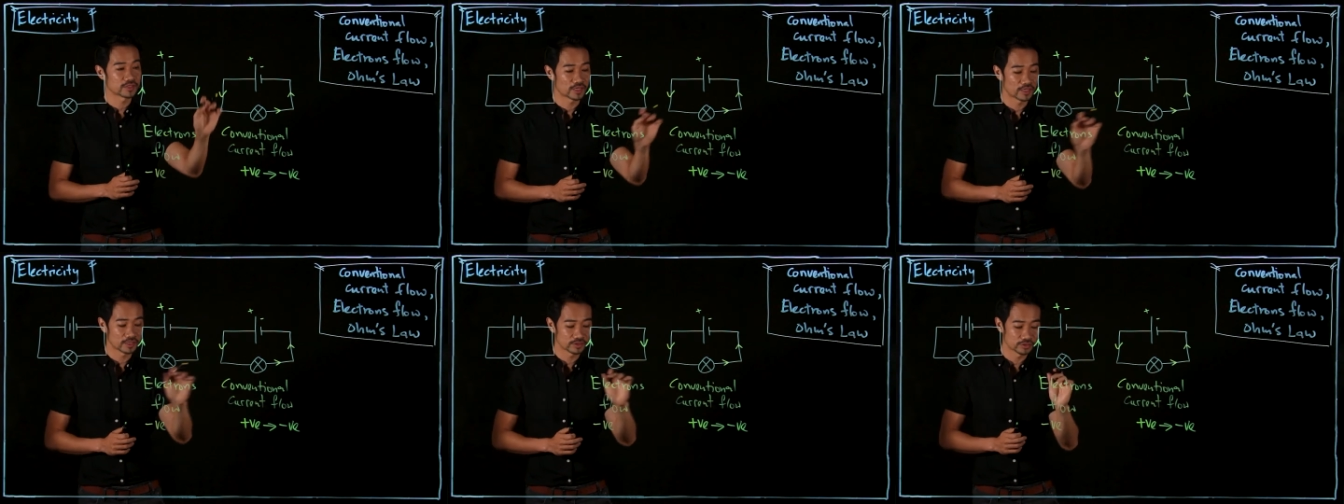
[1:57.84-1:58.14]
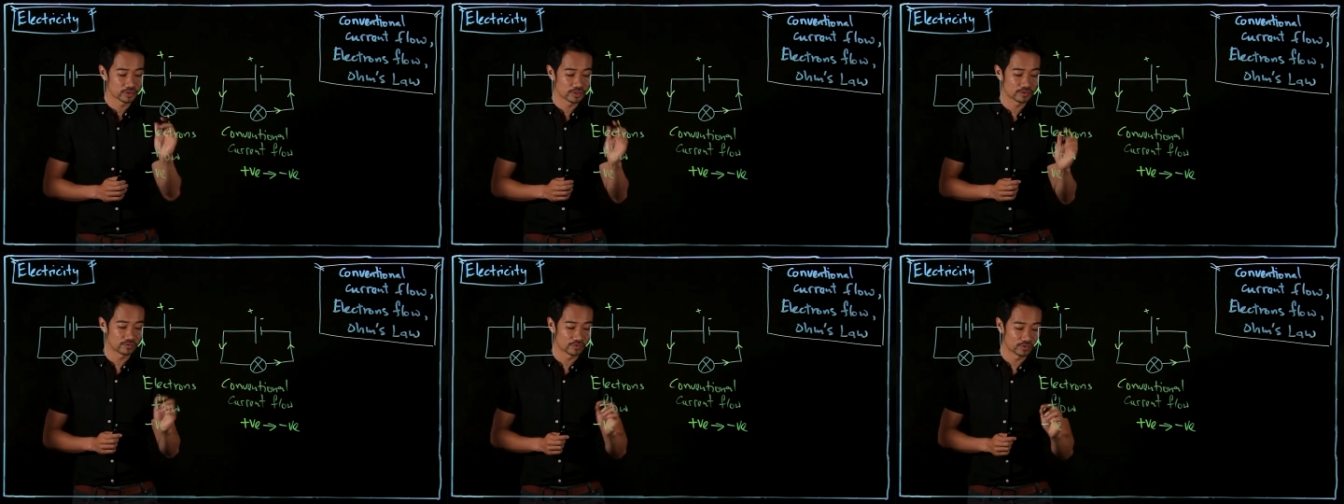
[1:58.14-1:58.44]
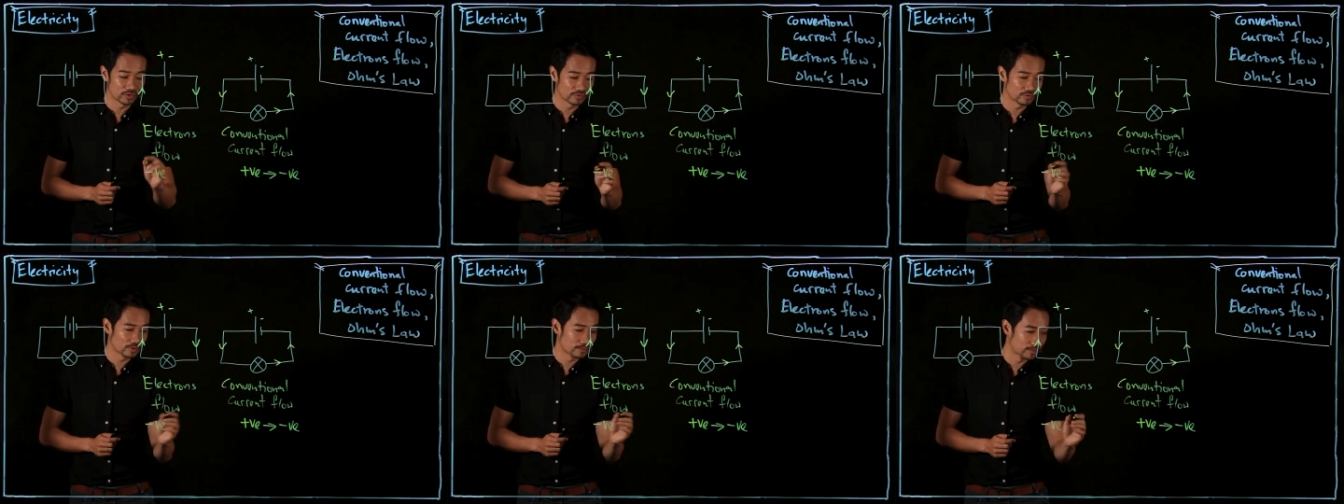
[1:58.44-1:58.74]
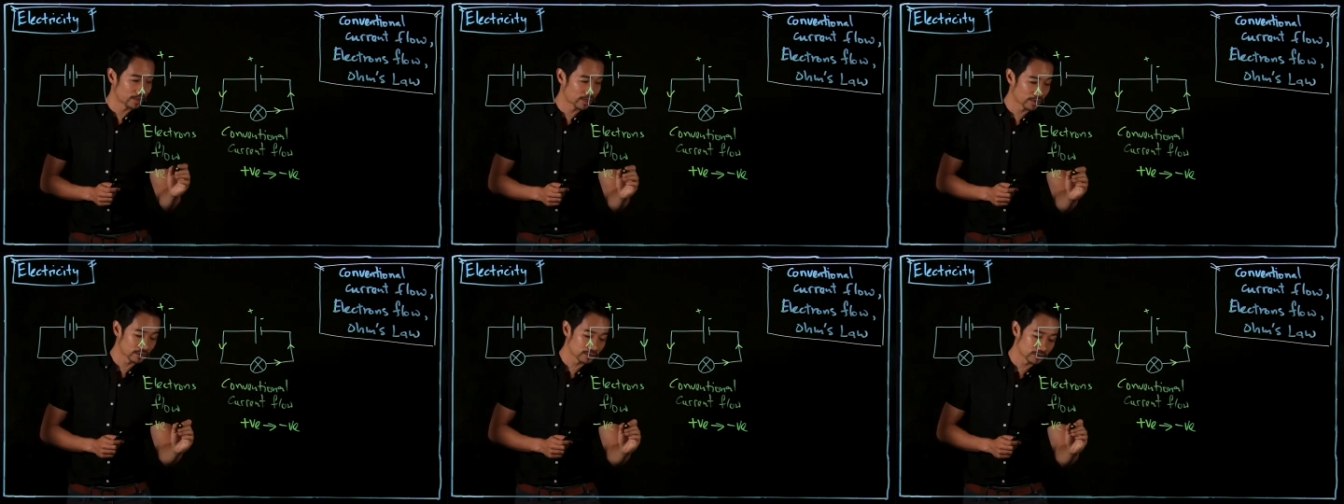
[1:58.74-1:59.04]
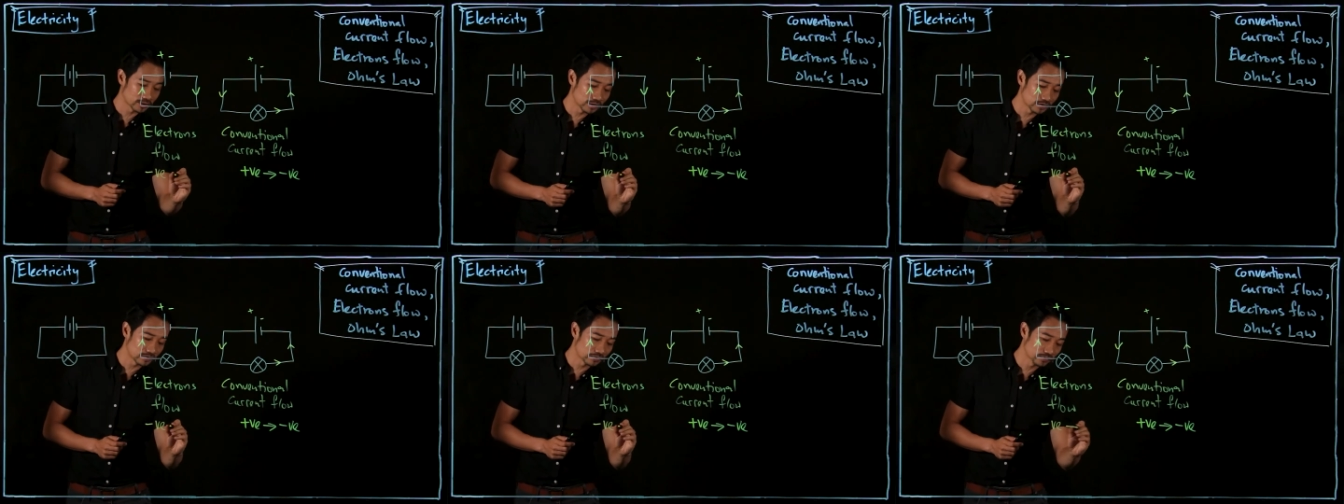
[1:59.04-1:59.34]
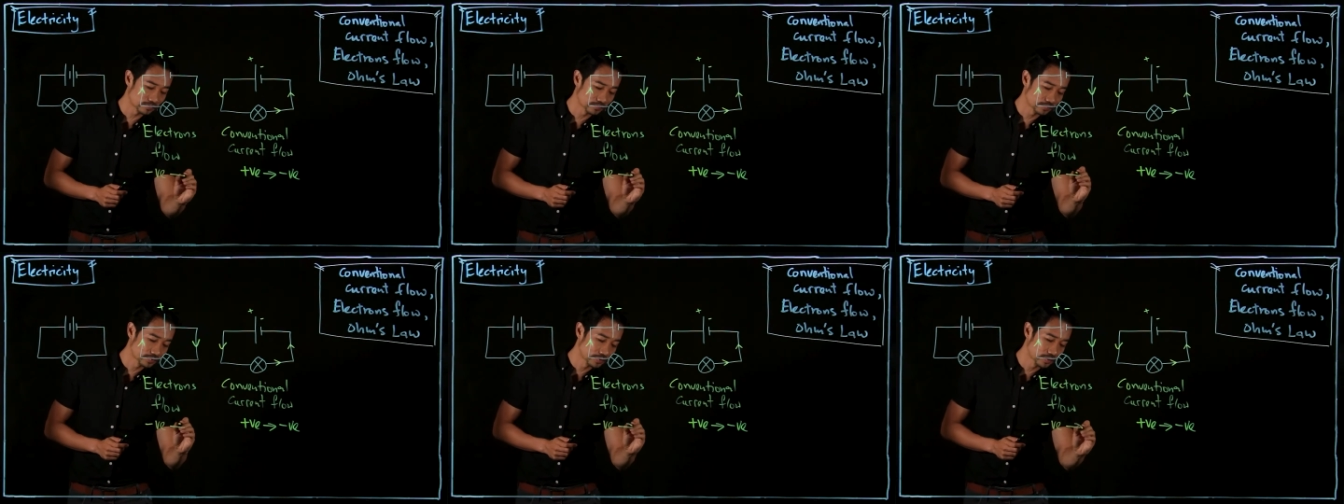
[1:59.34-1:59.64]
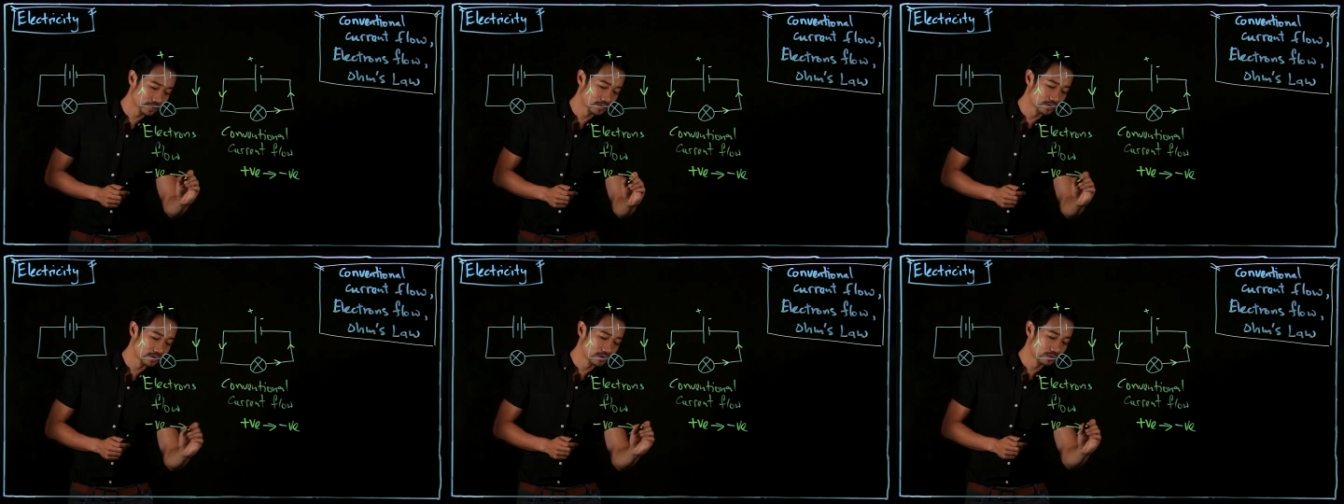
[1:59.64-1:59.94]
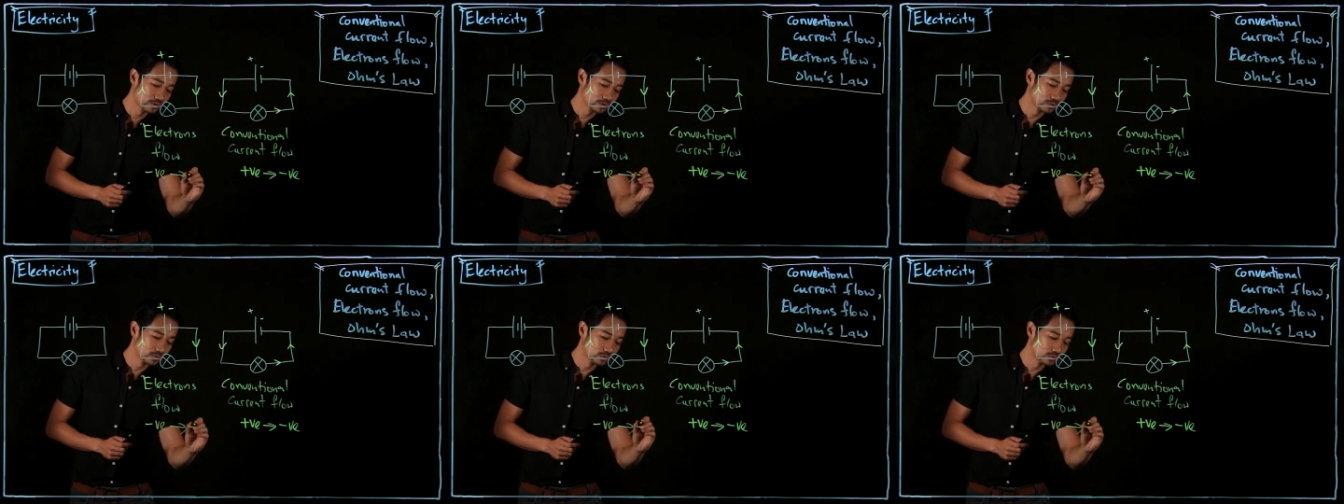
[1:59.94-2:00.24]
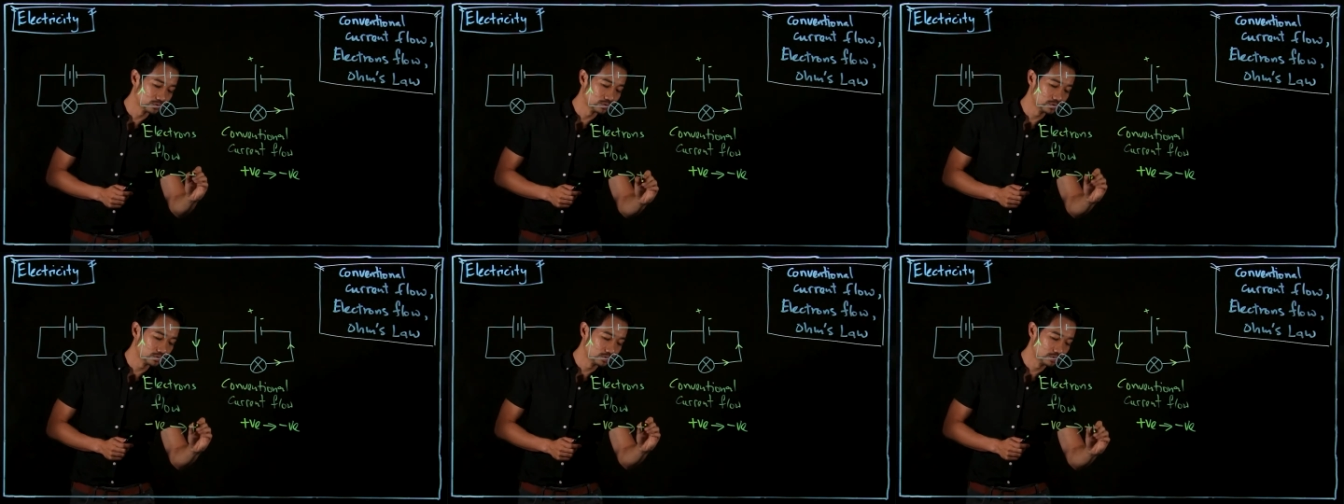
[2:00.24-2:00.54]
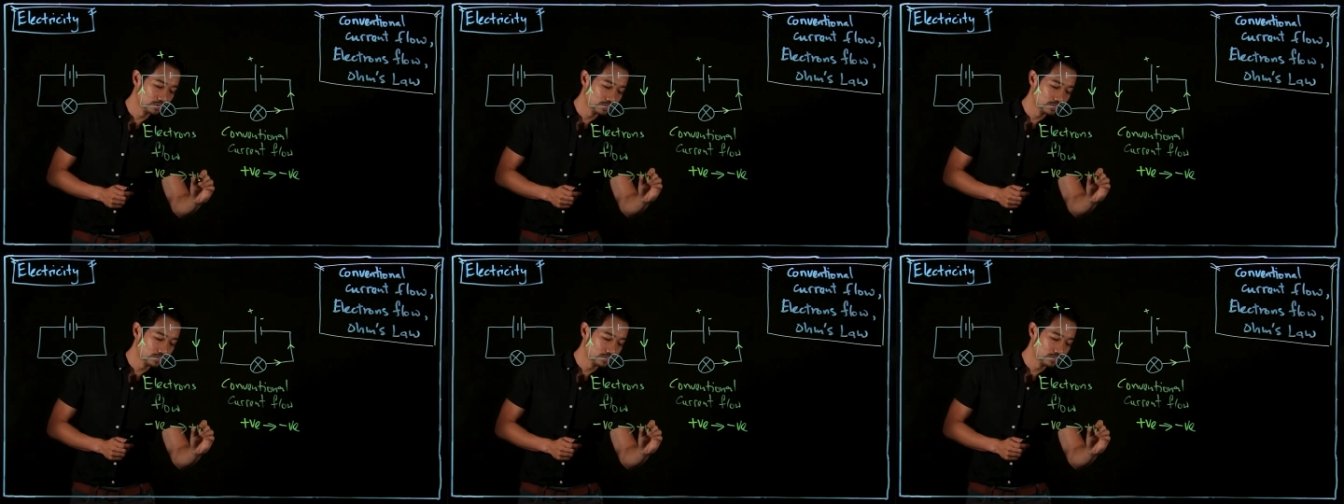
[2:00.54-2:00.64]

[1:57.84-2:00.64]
are actually flowing from negative to